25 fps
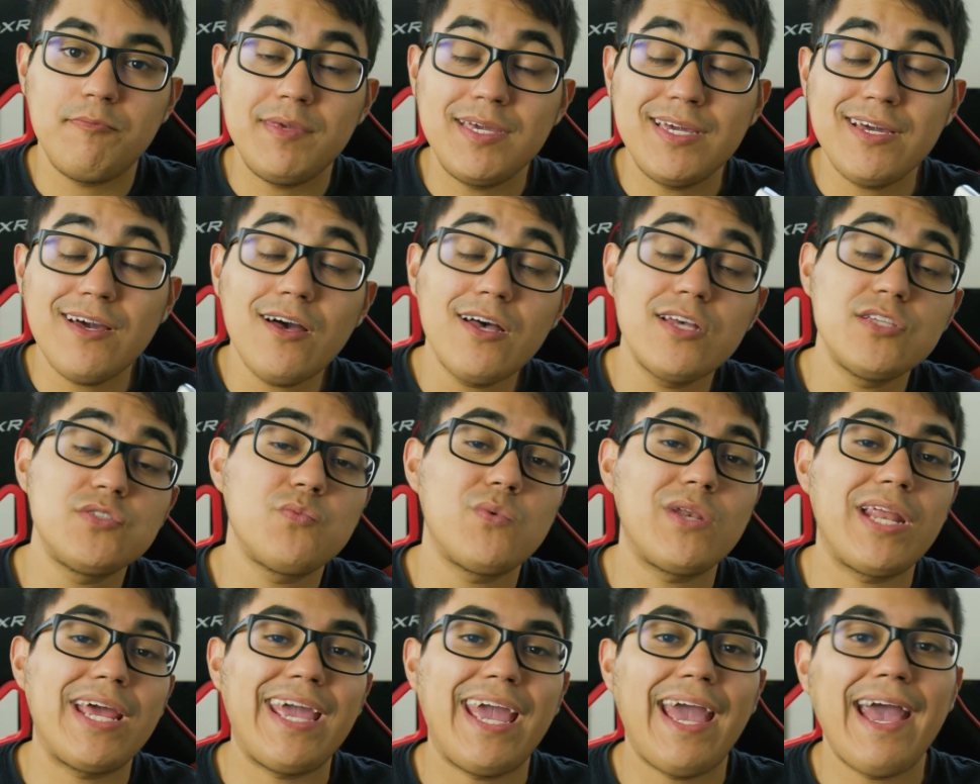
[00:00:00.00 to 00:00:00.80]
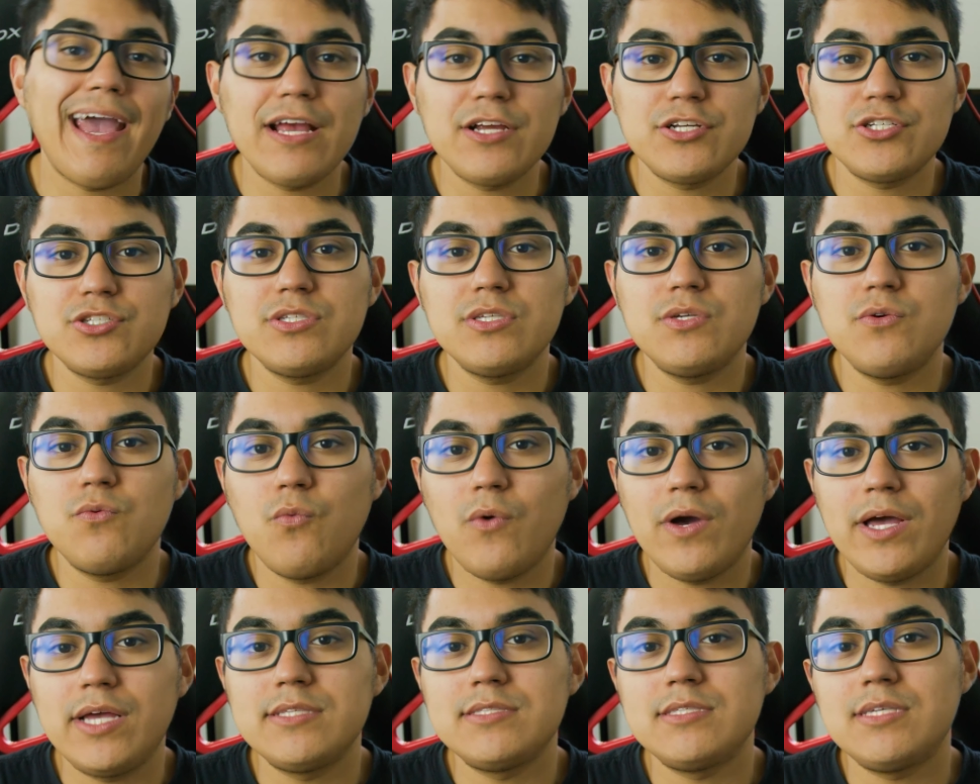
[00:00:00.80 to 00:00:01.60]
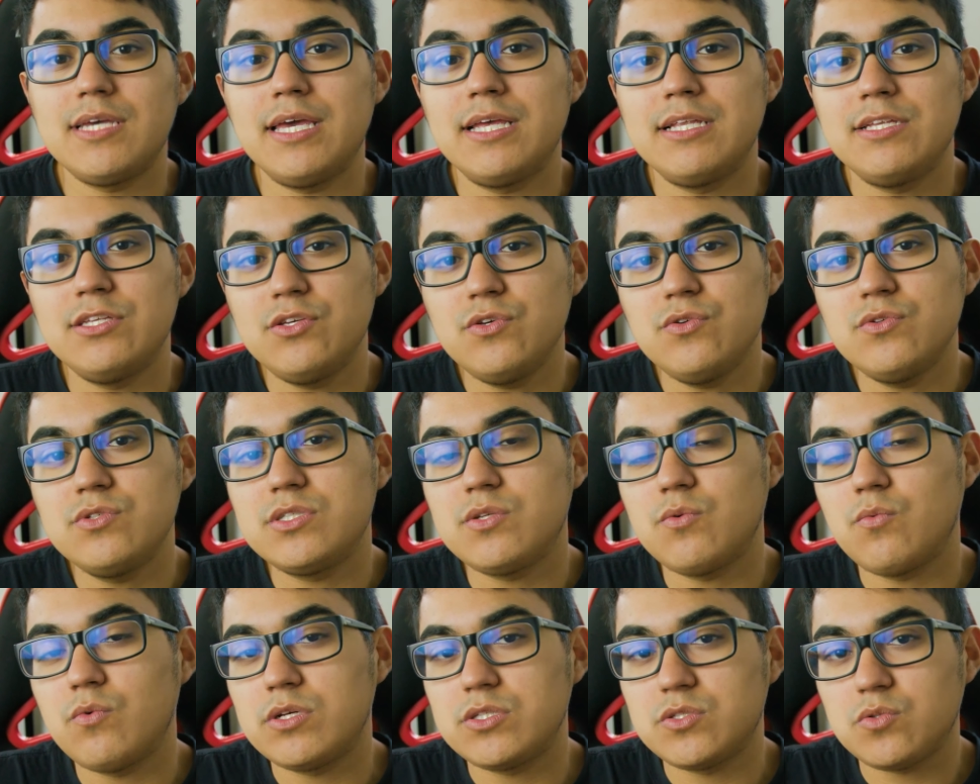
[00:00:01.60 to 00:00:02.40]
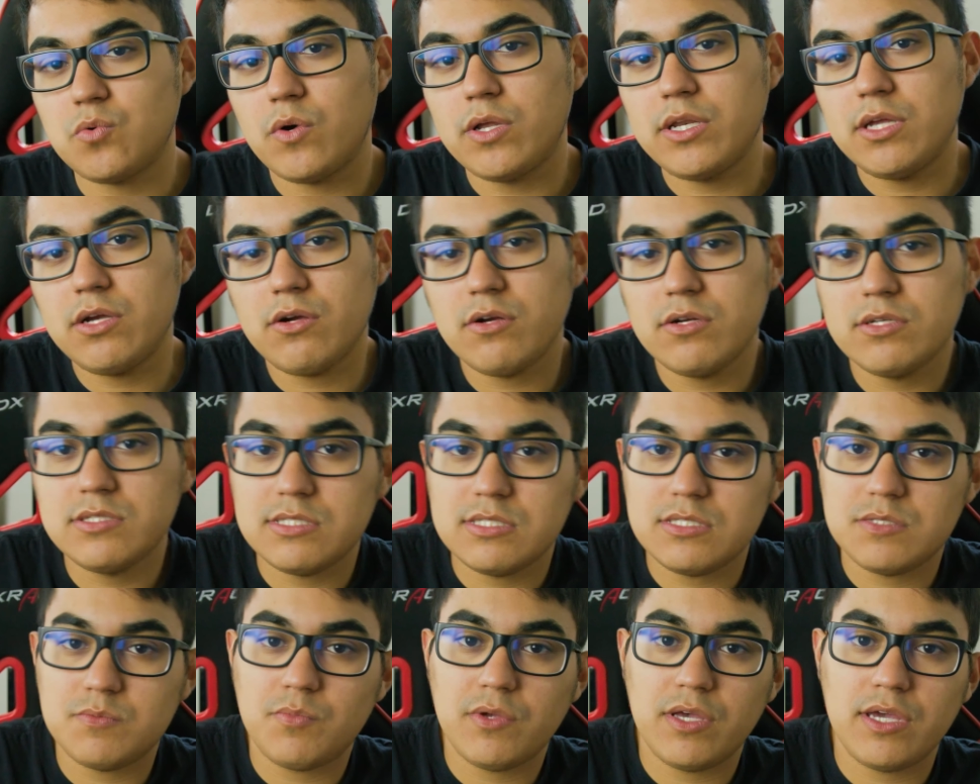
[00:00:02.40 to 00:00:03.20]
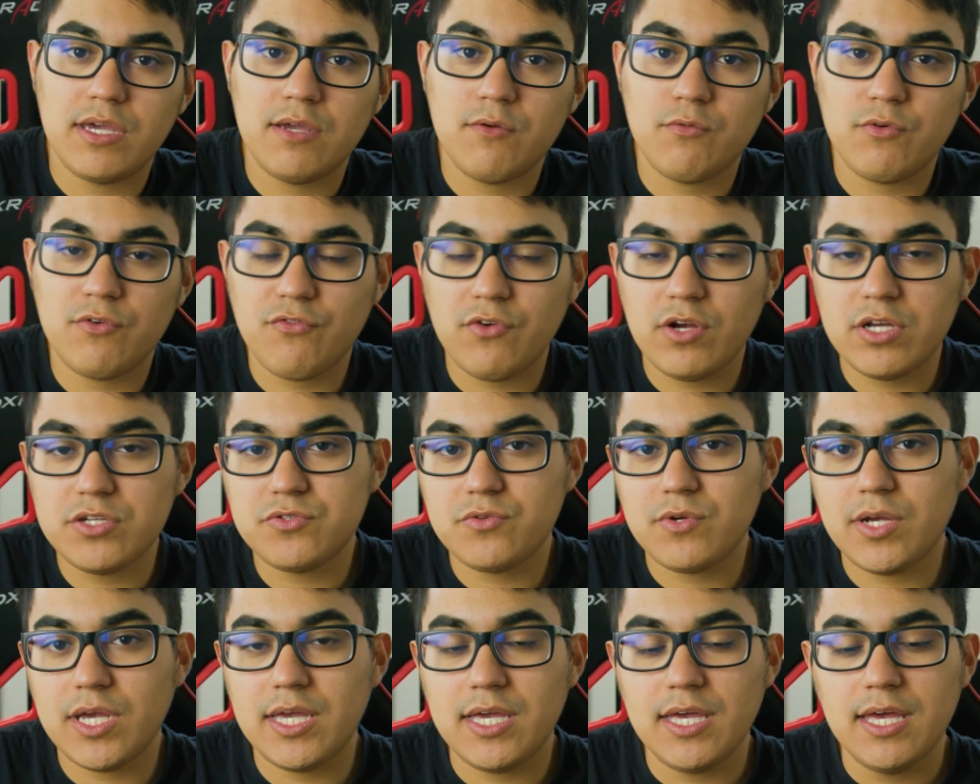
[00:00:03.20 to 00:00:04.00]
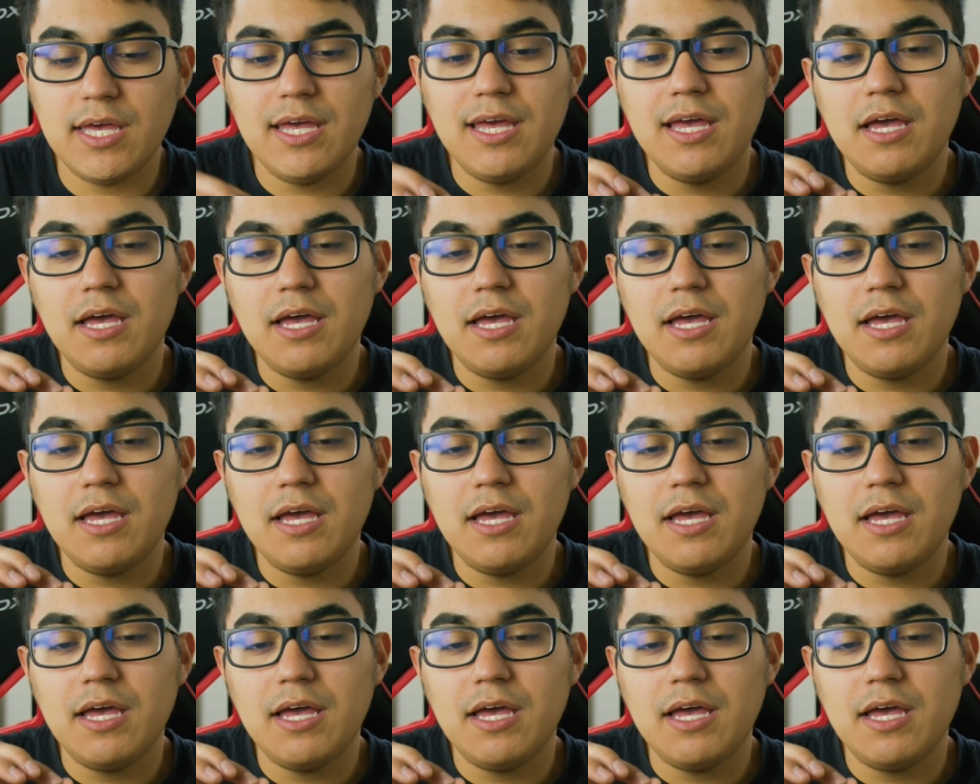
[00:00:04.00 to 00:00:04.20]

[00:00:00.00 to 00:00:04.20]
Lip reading: because when I actually went and used the 120Hz display refresh rate,